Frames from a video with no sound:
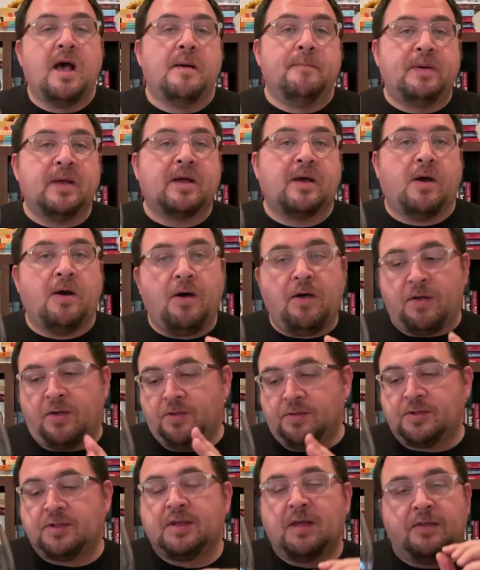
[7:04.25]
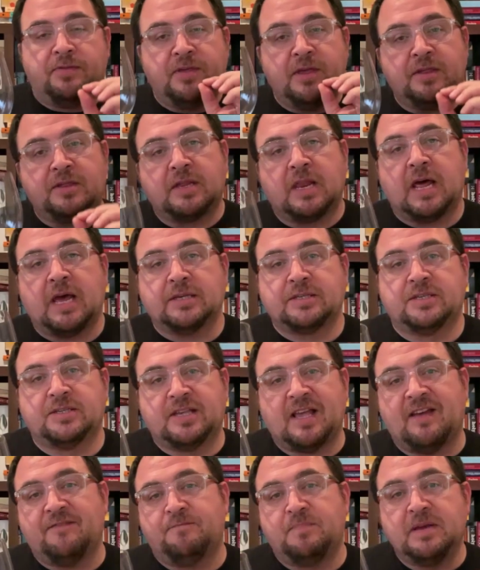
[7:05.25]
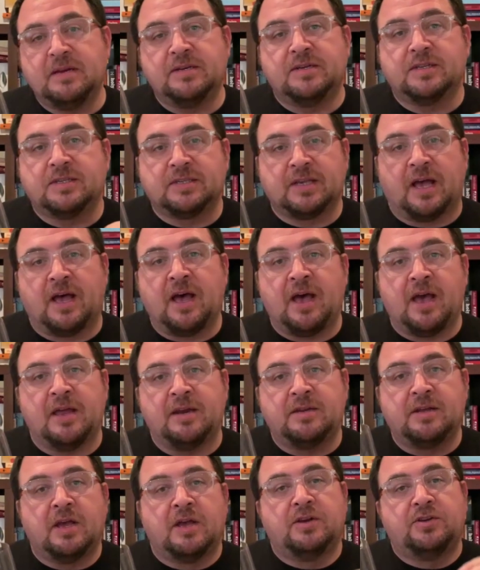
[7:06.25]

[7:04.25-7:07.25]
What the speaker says: because these glasses have been designed